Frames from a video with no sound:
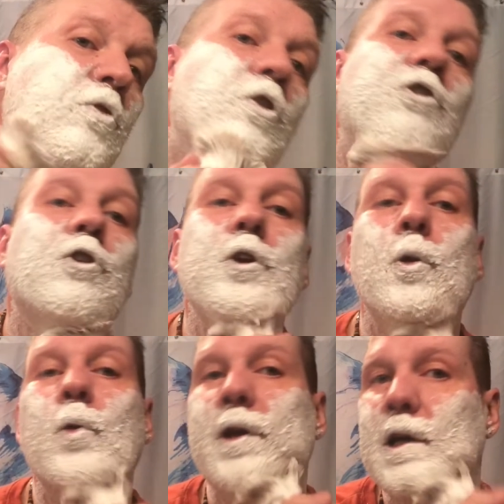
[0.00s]
to show
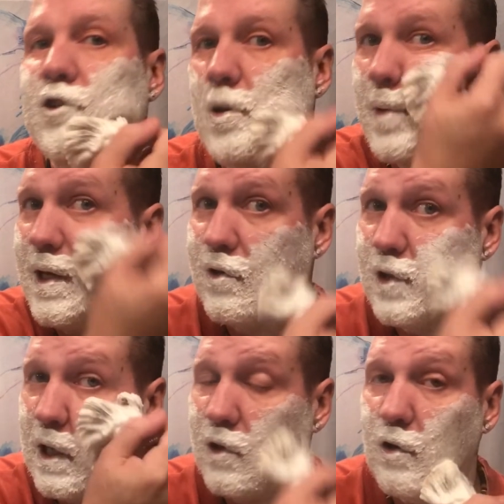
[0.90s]
you where to get some of these
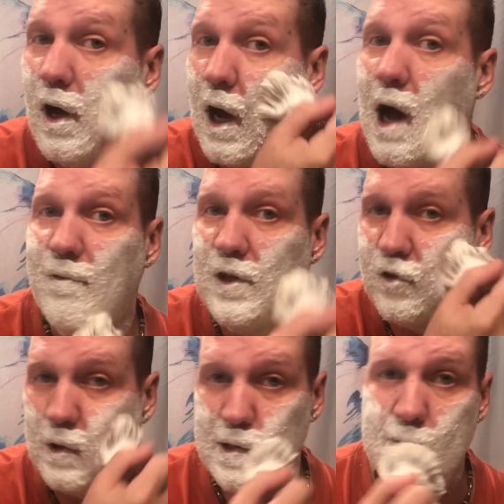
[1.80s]
things.
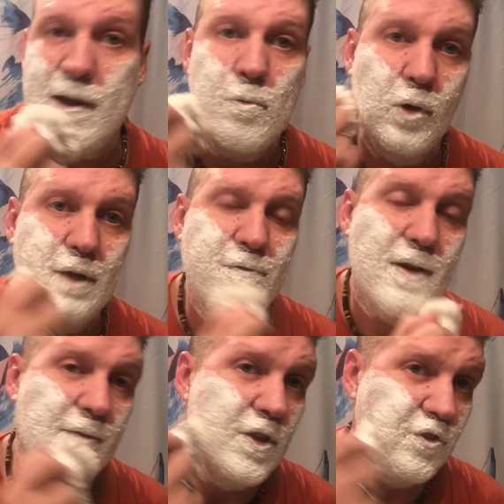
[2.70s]
Obviously, you can't really
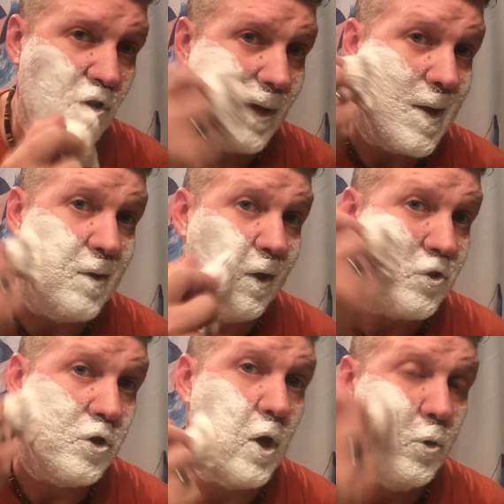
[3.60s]
find the Gillette unless
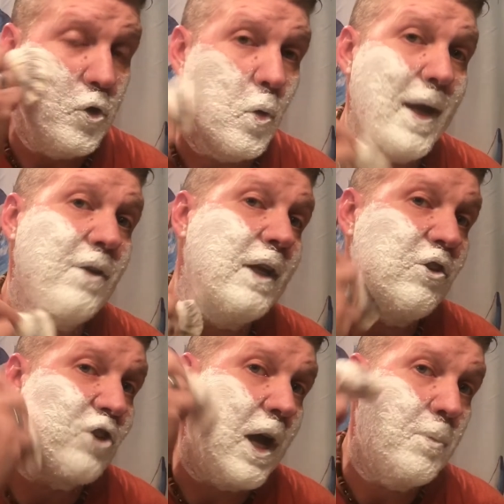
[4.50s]
you go to
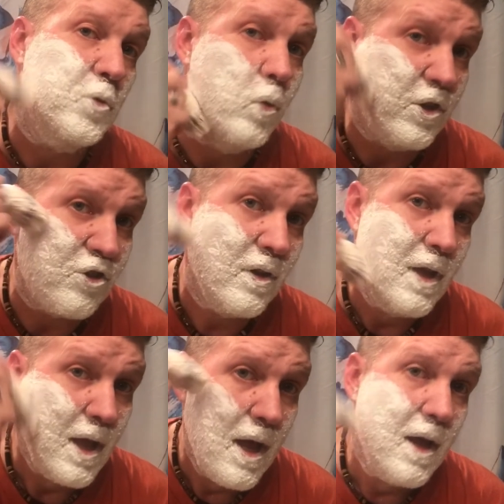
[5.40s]
antique shops, which
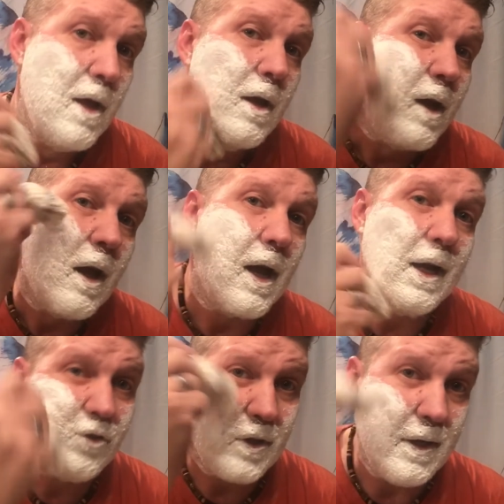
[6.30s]

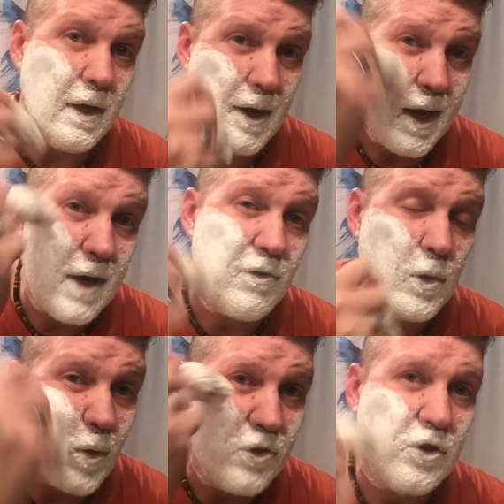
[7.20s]
I say
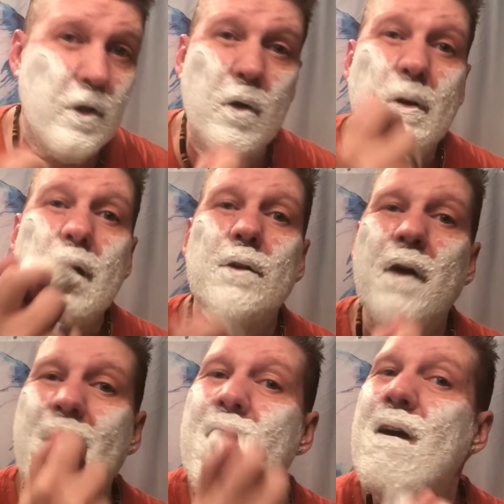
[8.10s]
everyone should go out
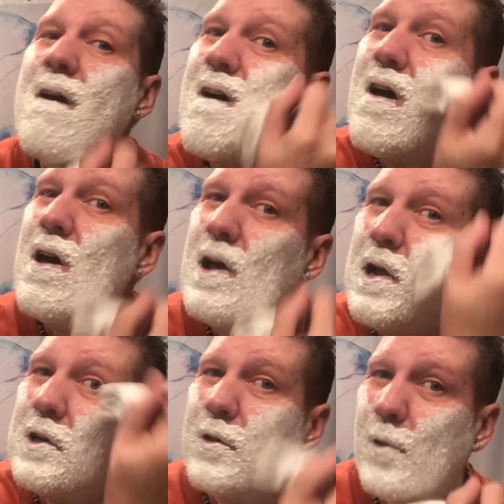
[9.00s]

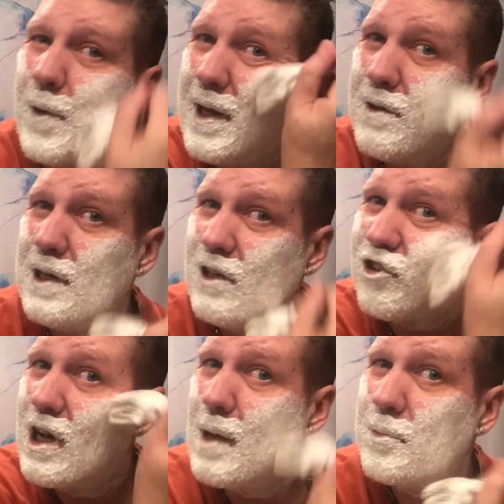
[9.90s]
to their antique
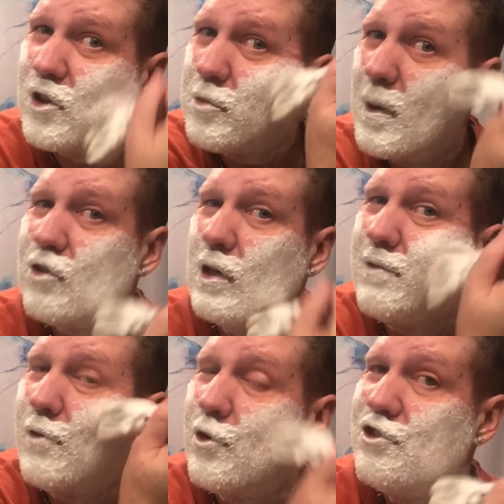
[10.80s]
shops,
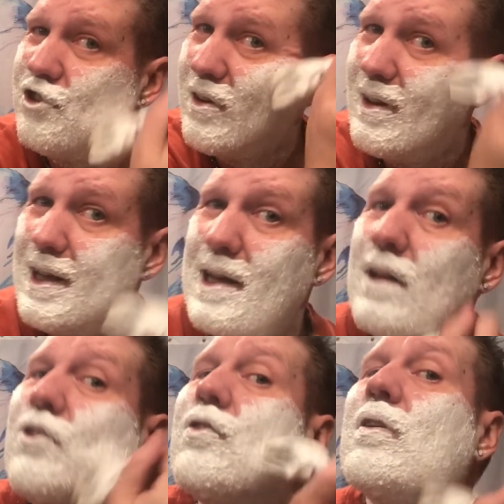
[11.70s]
especially for Gillettes,